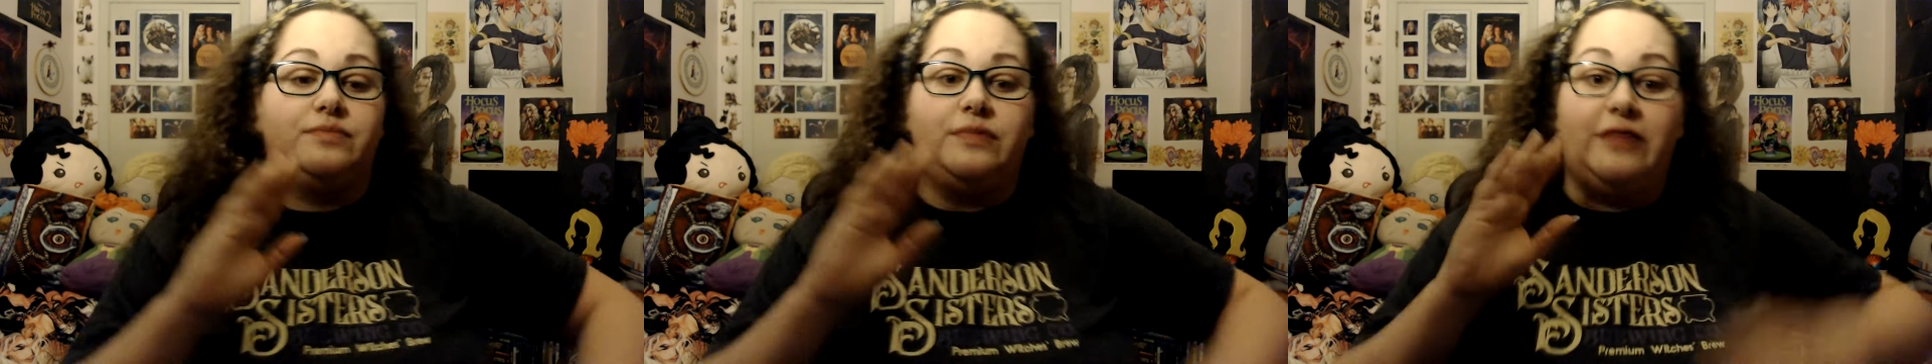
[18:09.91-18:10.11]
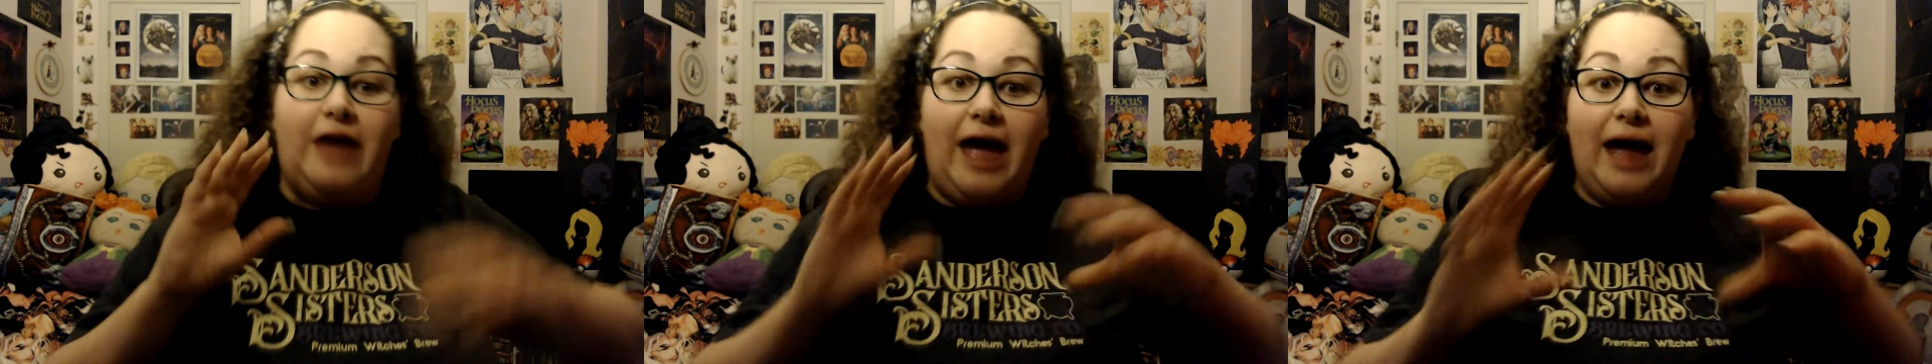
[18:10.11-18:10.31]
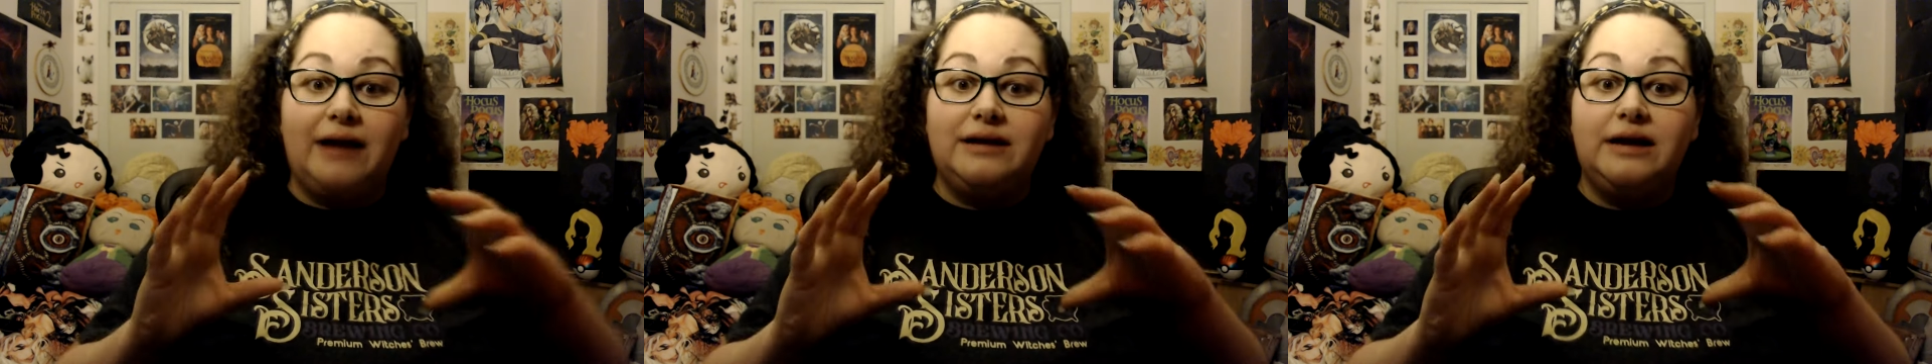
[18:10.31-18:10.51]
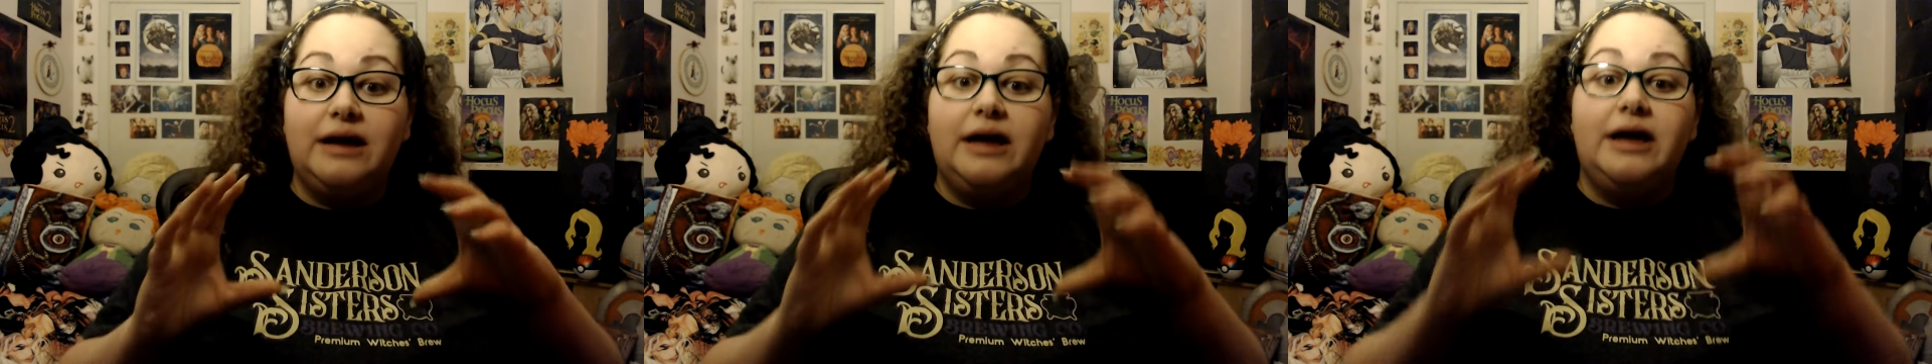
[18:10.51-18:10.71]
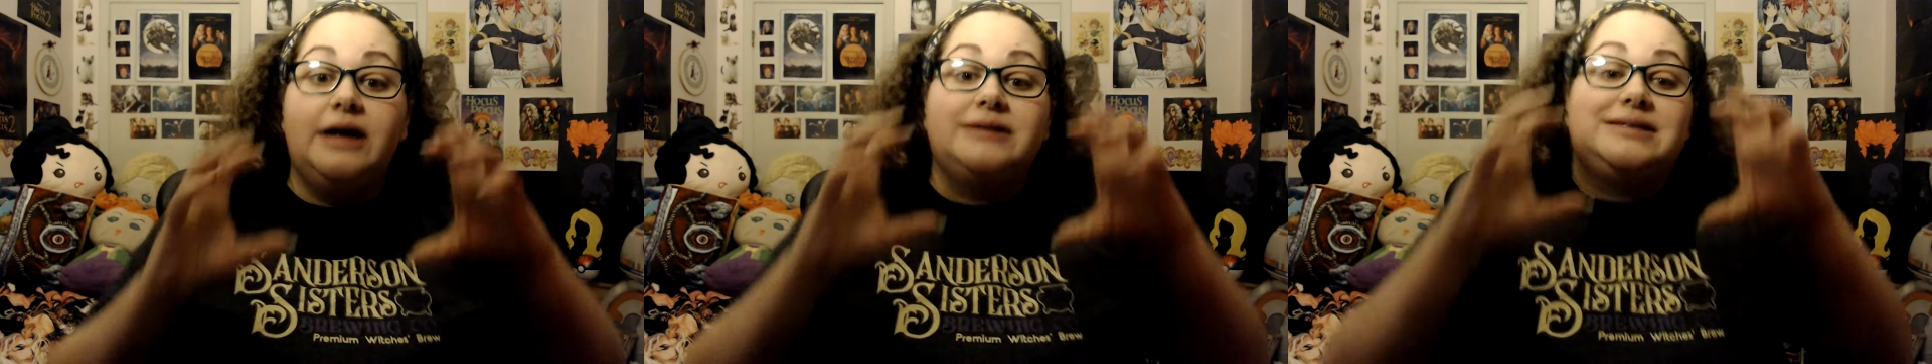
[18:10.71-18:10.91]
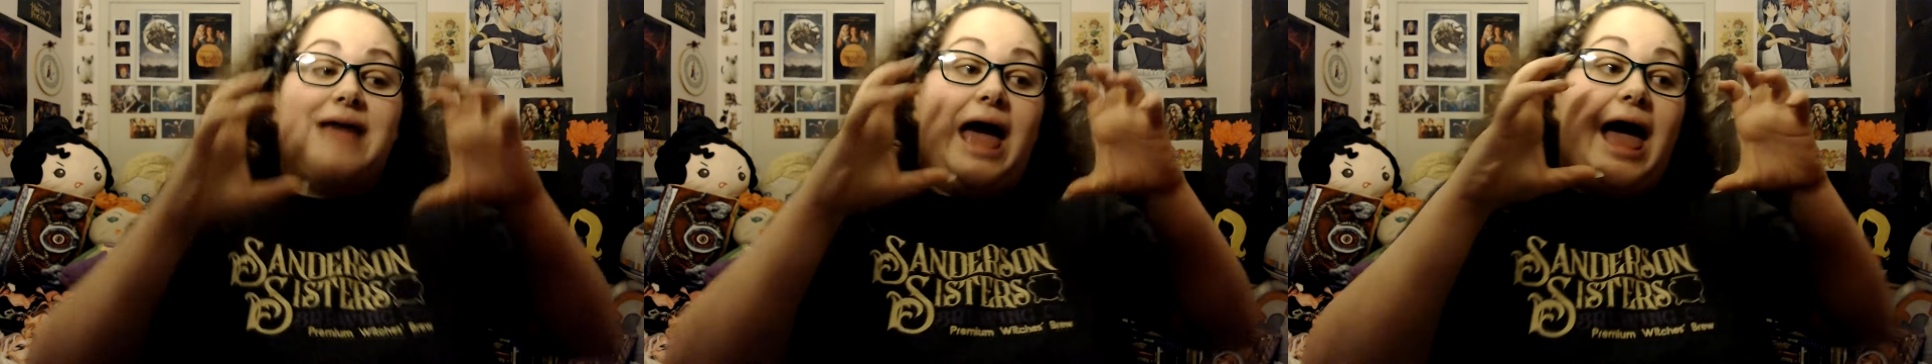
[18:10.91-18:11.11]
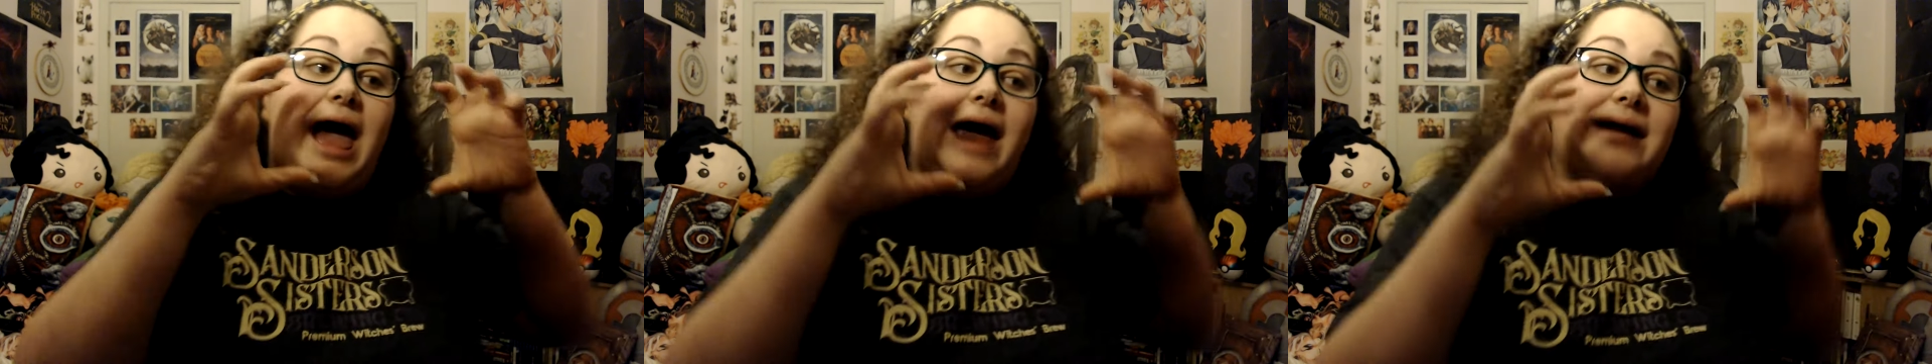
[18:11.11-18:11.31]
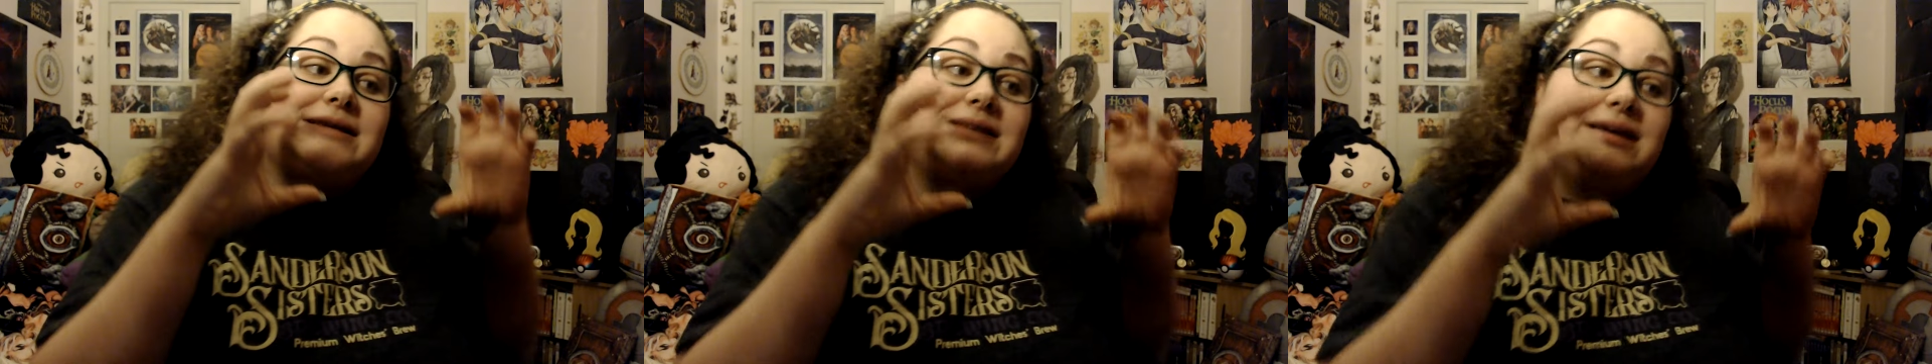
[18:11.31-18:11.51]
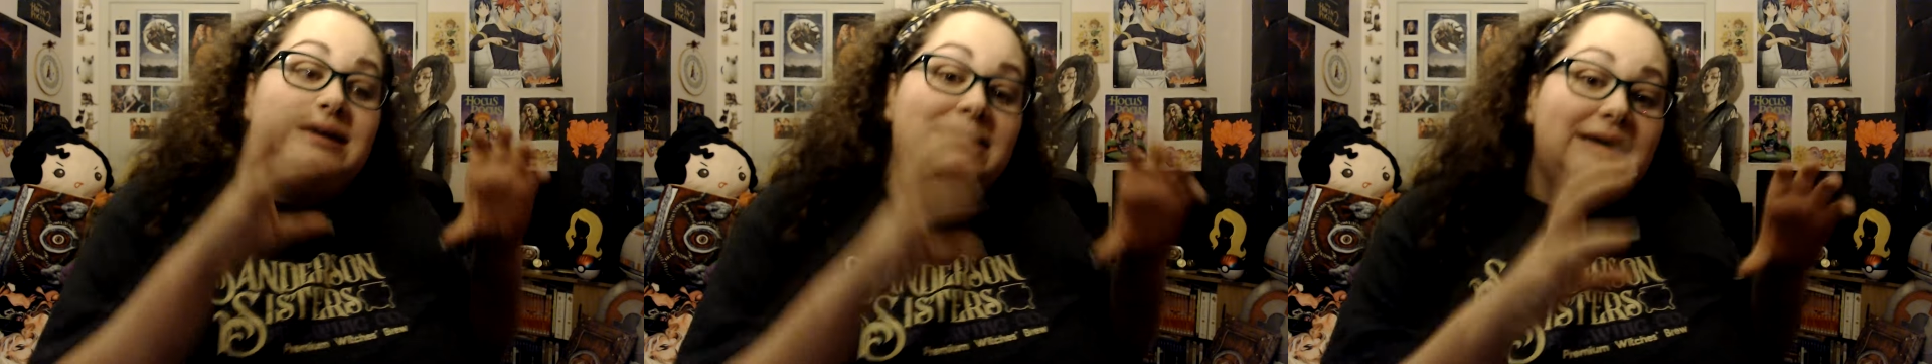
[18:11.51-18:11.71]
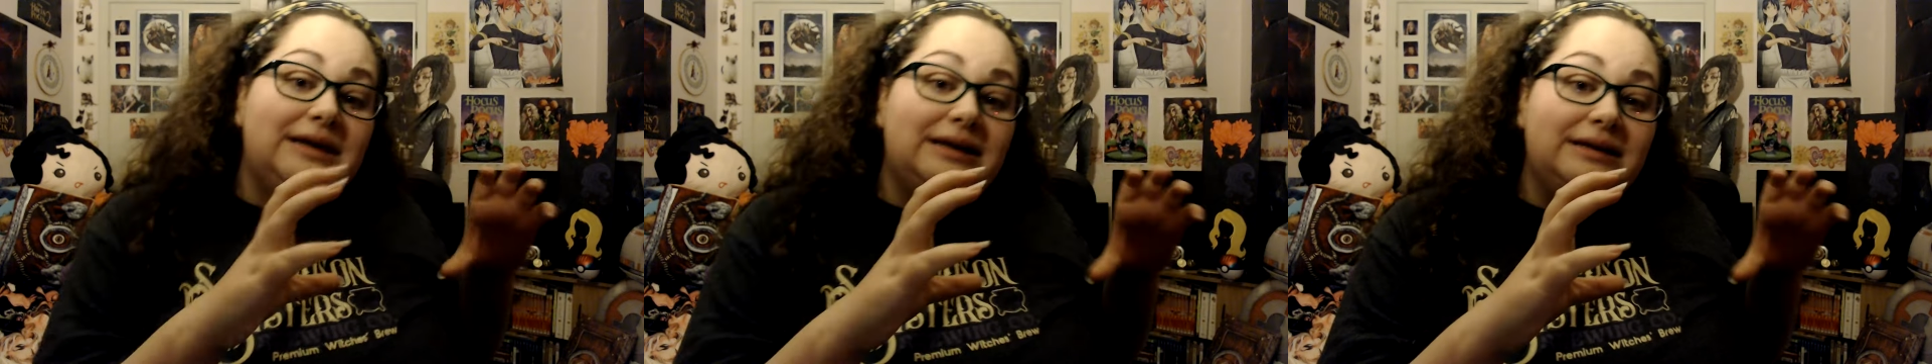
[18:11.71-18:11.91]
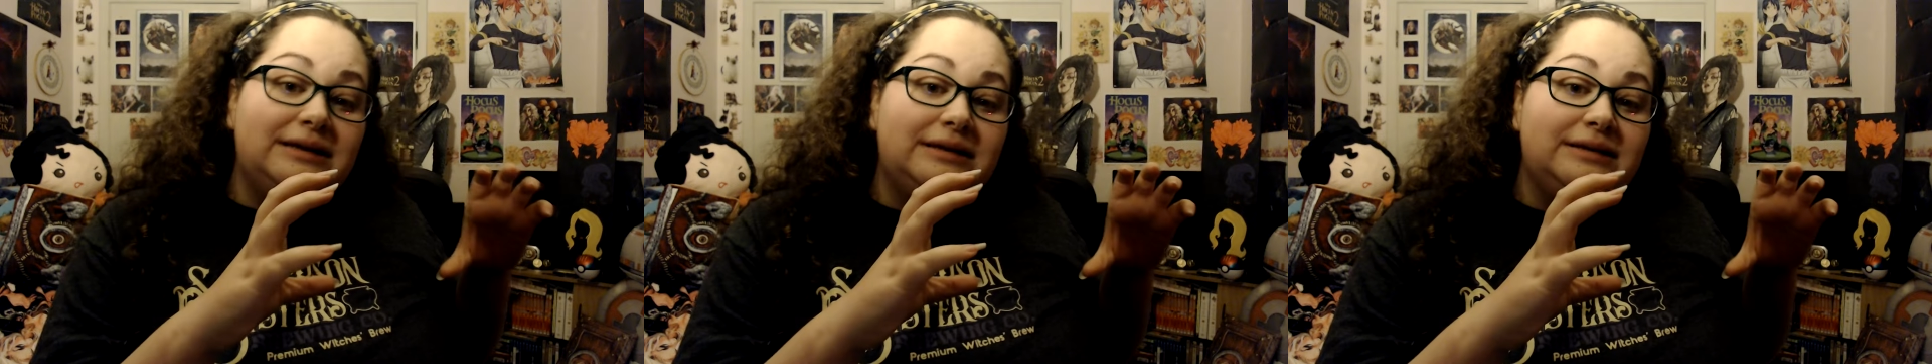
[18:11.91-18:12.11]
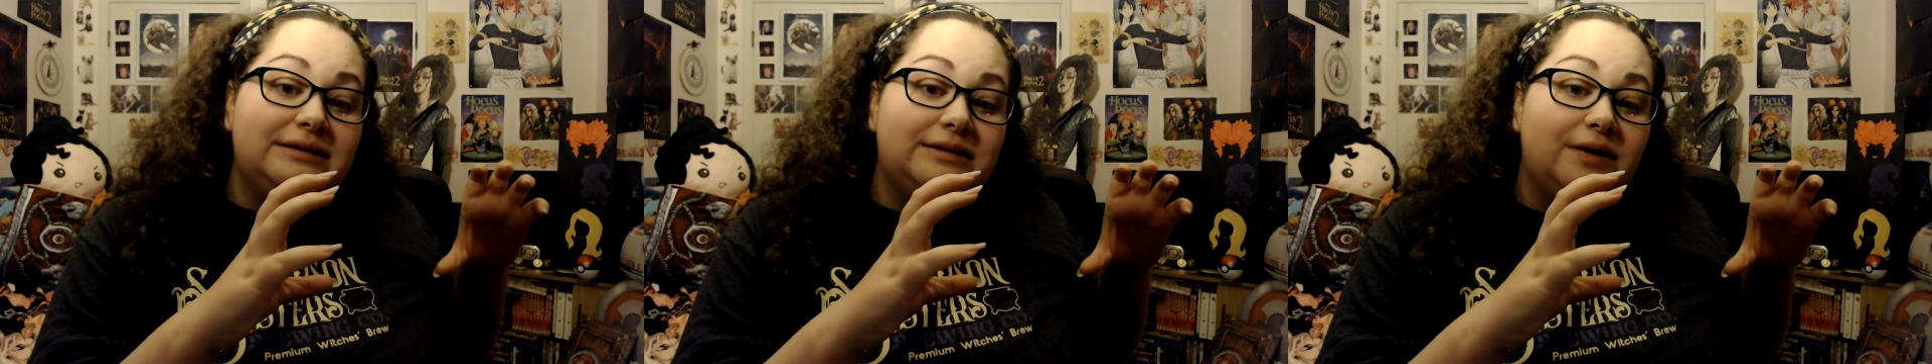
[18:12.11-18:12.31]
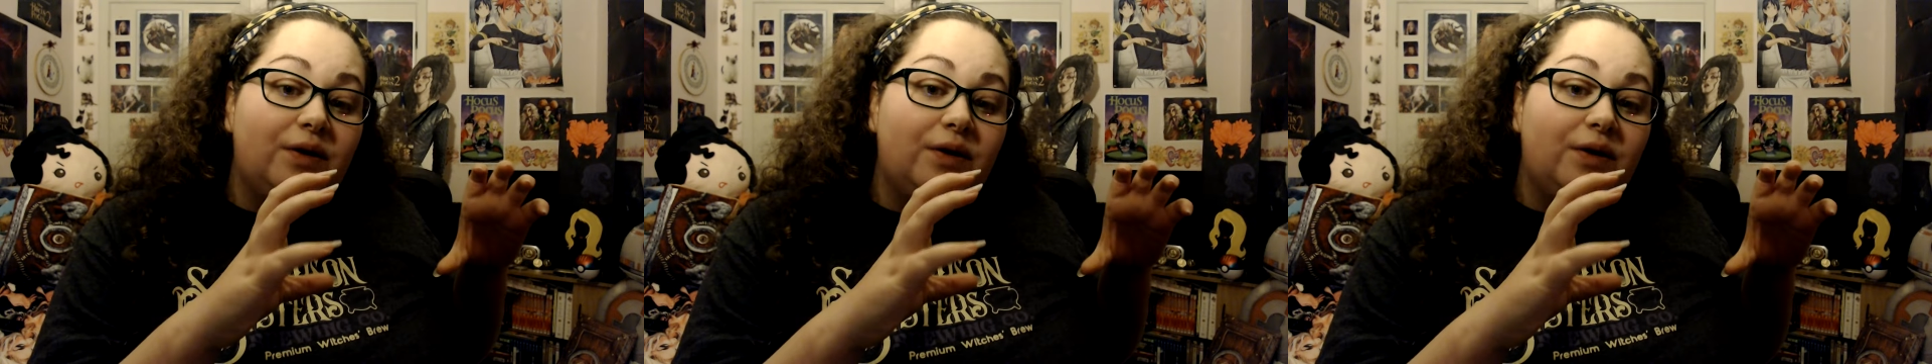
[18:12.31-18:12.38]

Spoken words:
That tacked in